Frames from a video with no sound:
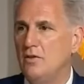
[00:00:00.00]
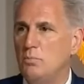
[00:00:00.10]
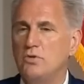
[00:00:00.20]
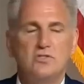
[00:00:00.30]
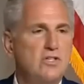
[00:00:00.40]

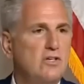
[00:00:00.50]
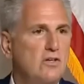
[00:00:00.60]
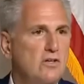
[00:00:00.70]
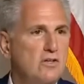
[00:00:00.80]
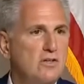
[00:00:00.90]
than
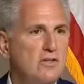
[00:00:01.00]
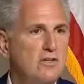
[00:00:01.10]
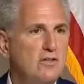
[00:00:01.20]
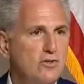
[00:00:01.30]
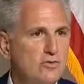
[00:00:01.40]
Brazil
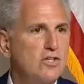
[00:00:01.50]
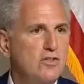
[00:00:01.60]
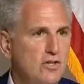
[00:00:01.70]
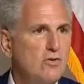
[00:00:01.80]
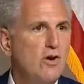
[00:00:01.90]

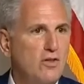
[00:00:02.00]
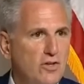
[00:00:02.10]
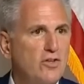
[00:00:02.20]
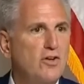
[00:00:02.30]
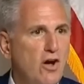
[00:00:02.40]
using the
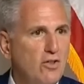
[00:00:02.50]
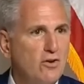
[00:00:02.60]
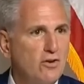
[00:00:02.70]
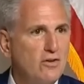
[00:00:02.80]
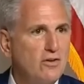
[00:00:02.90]
yuan than the dollar.